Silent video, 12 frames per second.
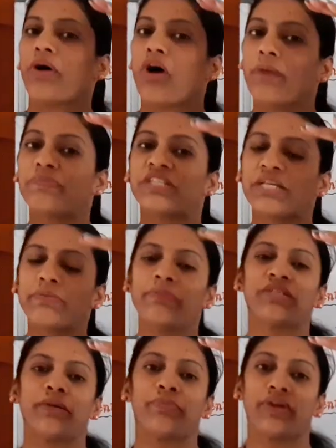
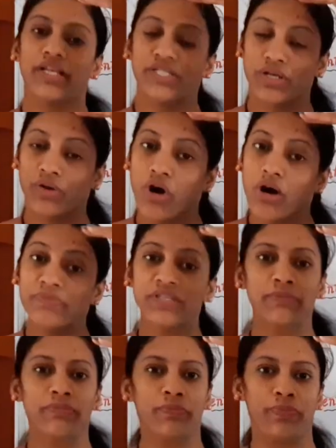optimum temperature,
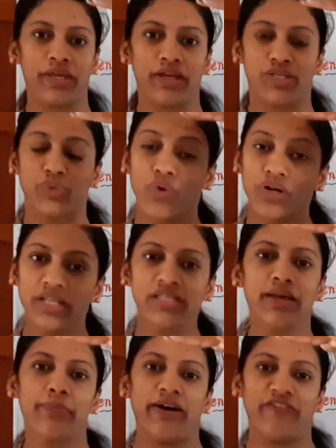optimum pH, what is
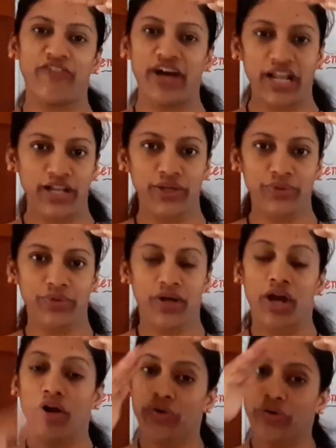the value?
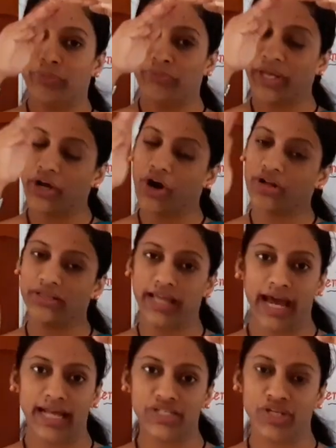Beyond
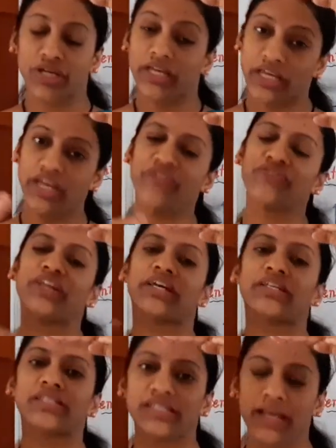that, if
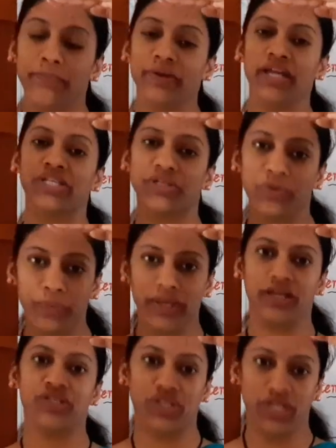there is temperature or
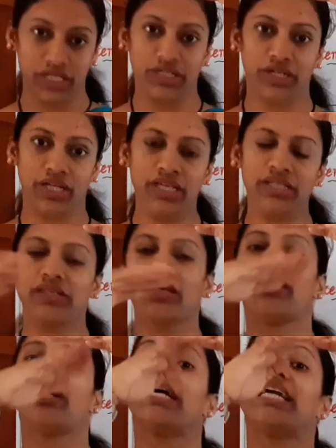pH increase,
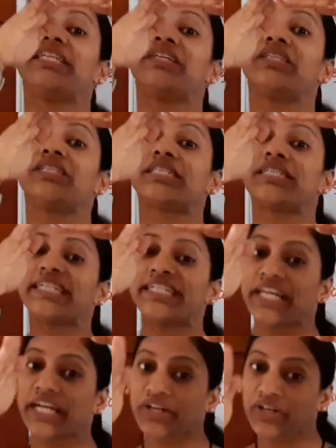it is
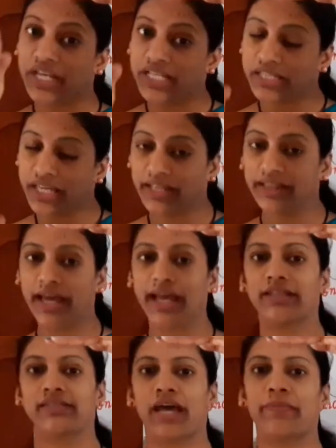decreasing the
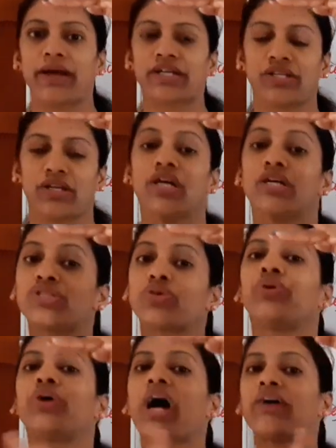enzyme action. So
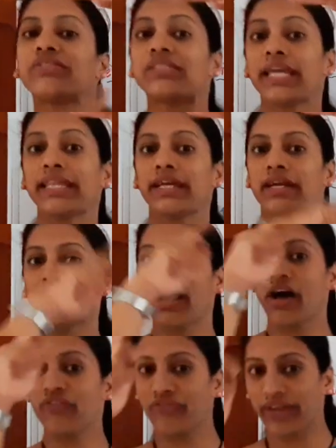you have seen the
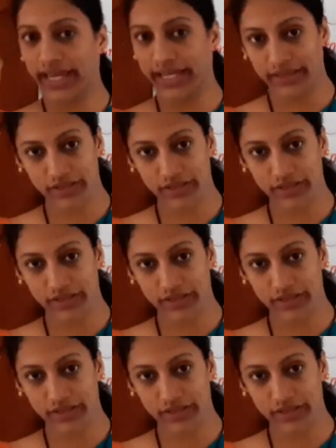graph like